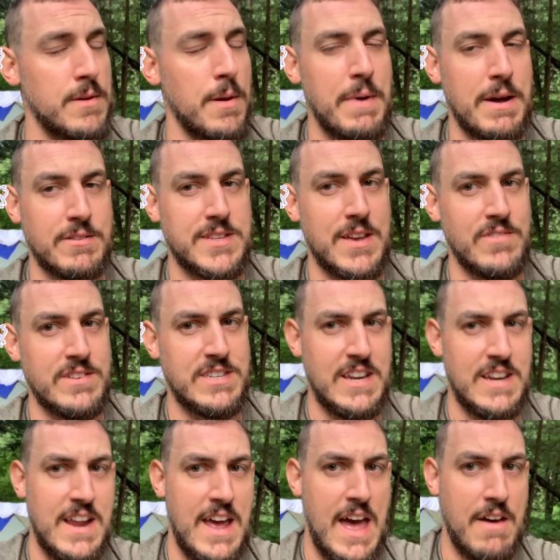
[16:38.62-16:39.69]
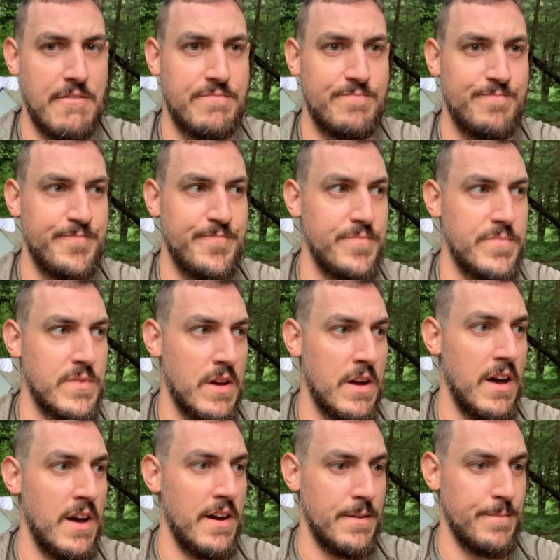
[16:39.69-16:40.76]
about 17 and a half
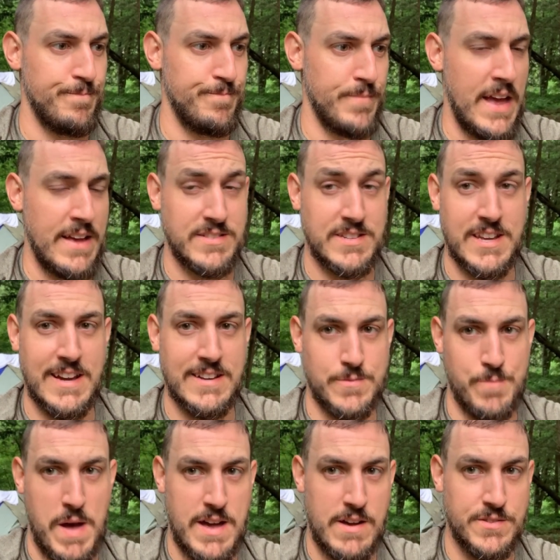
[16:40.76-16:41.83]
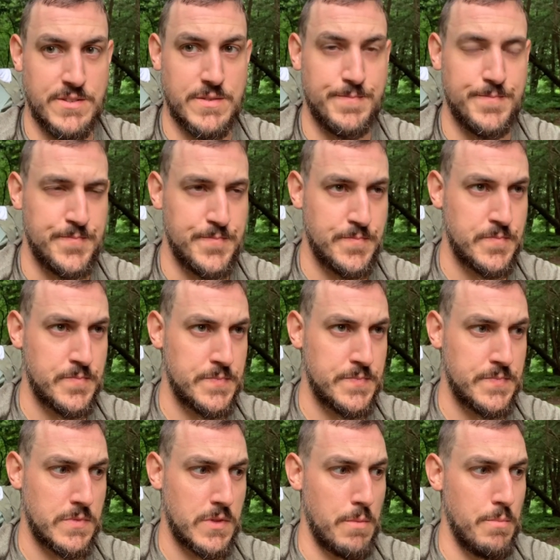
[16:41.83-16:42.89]
uh, STS miles,
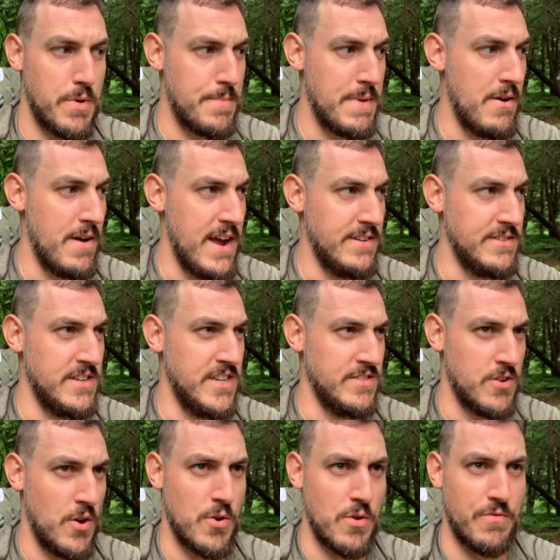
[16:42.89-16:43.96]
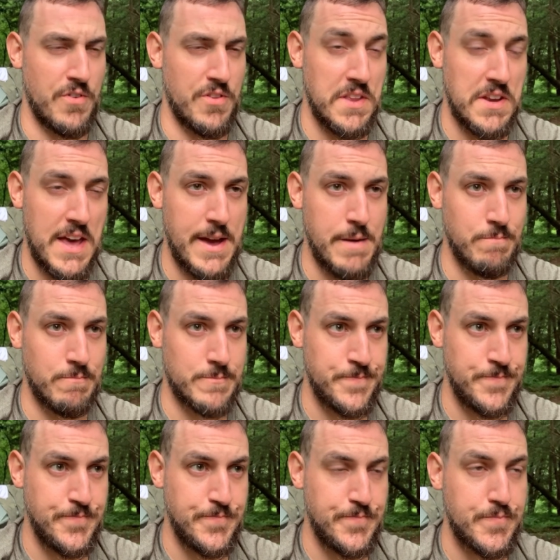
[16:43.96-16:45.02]
but about 18 total for the day.
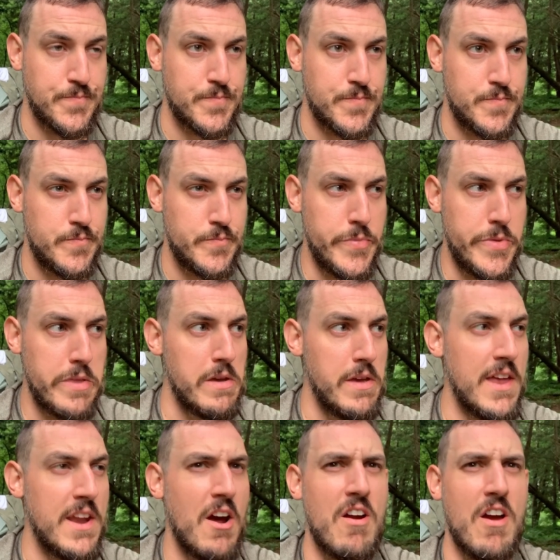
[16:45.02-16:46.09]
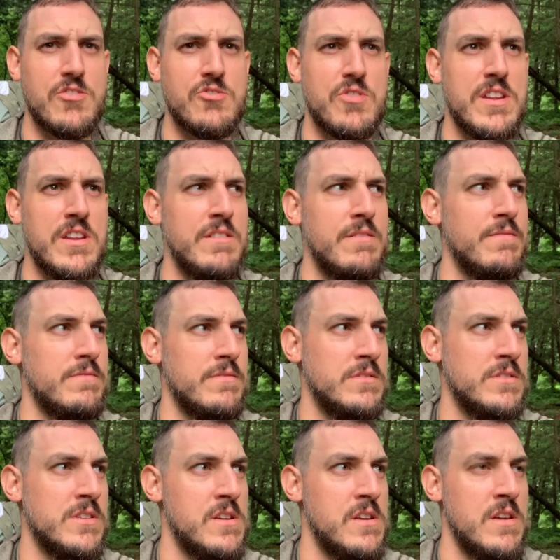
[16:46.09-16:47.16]
And our
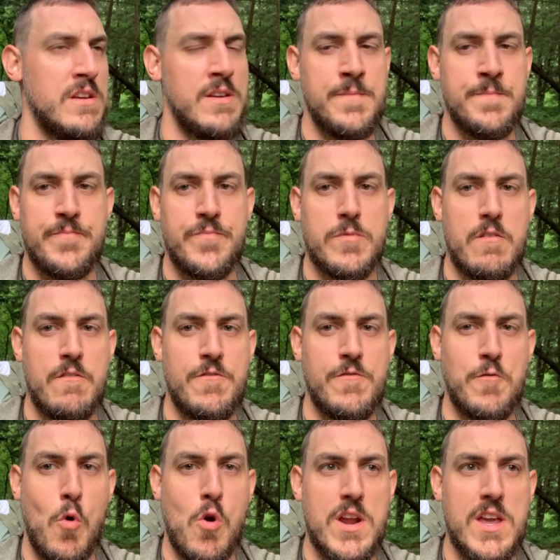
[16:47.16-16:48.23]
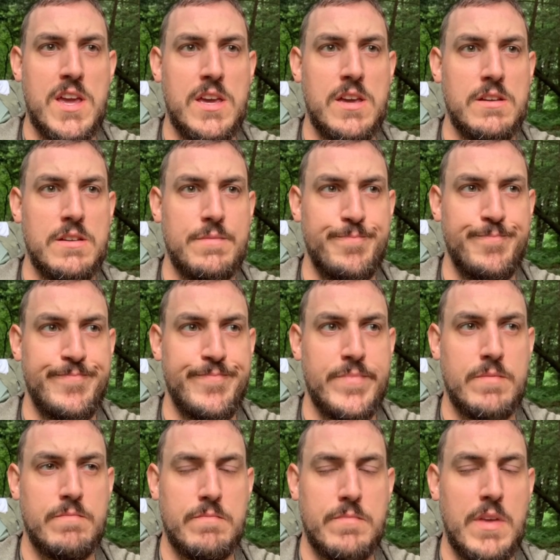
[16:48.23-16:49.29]
140
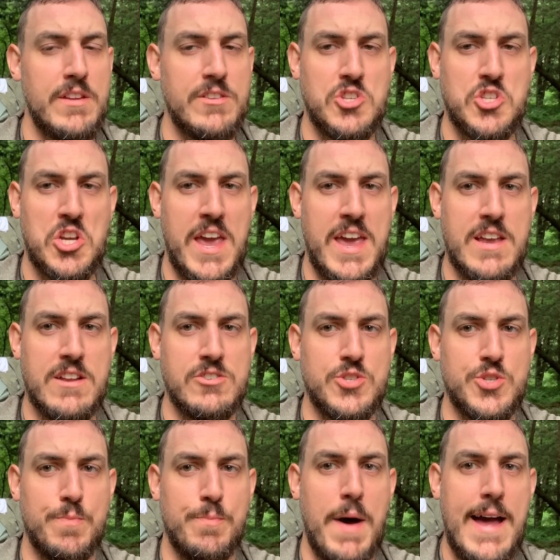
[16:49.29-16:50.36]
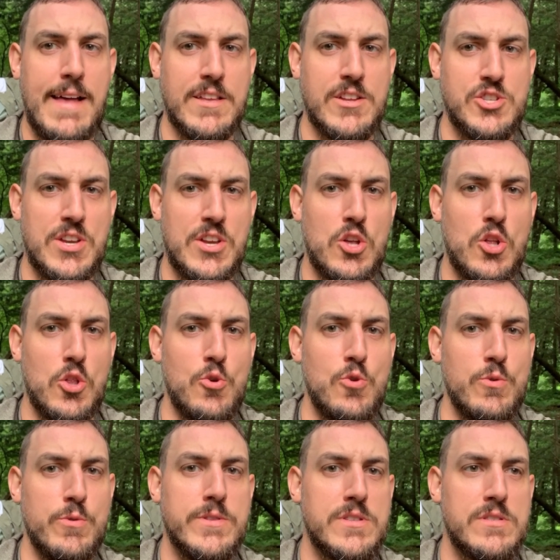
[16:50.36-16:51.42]
and change mileage
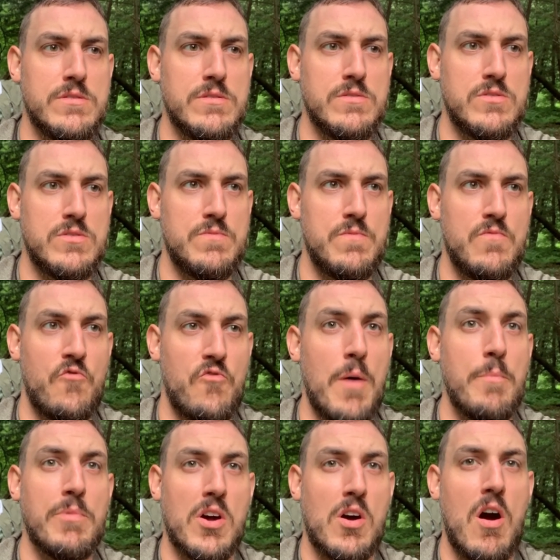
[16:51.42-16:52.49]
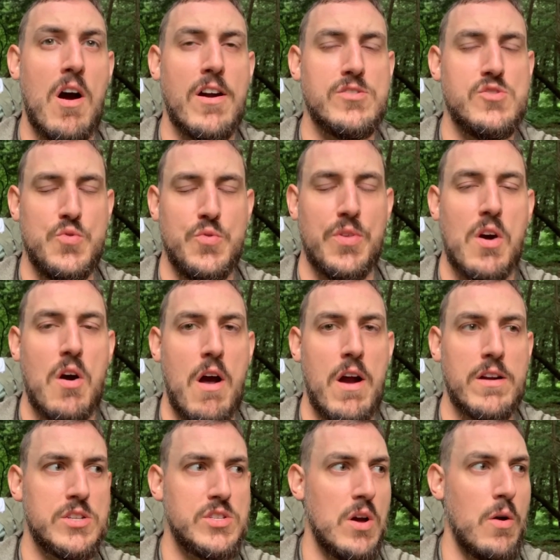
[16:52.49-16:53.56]
includes from the car to the
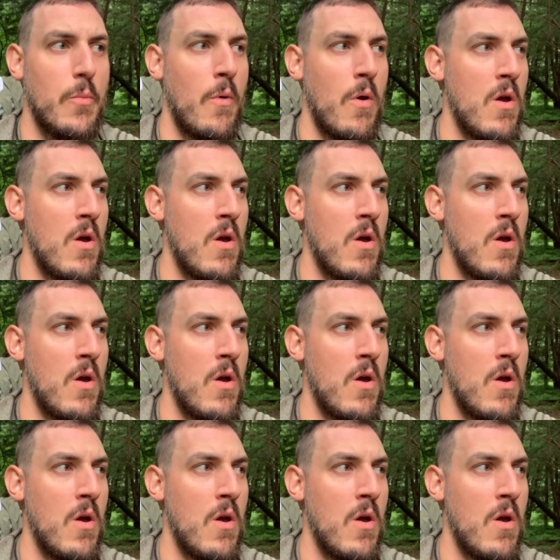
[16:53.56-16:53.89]
car. So